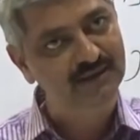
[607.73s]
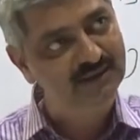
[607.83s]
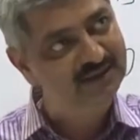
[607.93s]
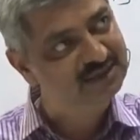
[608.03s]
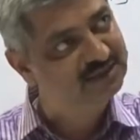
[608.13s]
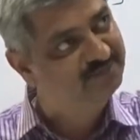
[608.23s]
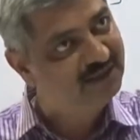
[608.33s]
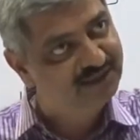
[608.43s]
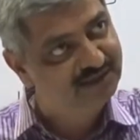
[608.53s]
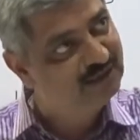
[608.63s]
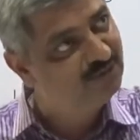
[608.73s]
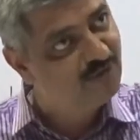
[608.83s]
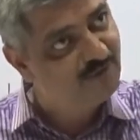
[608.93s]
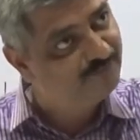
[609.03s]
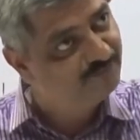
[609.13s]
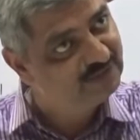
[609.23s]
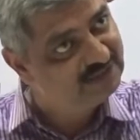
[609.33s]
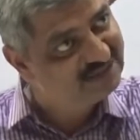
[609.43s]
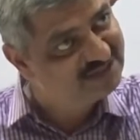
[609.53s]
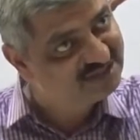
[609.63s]
irrespective of
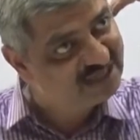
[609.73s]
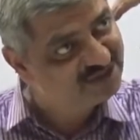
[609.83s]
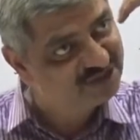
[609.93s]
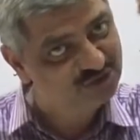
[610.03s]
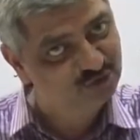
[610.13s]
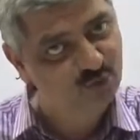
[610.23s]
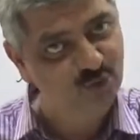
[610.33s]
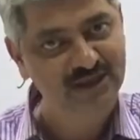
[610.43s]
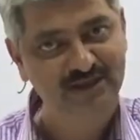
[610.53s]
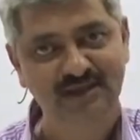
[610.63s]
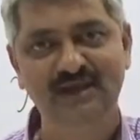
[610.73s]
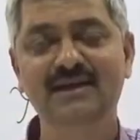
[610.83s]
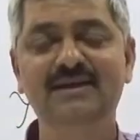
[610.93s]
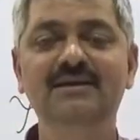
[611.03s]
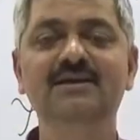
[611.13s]
his sessions going there,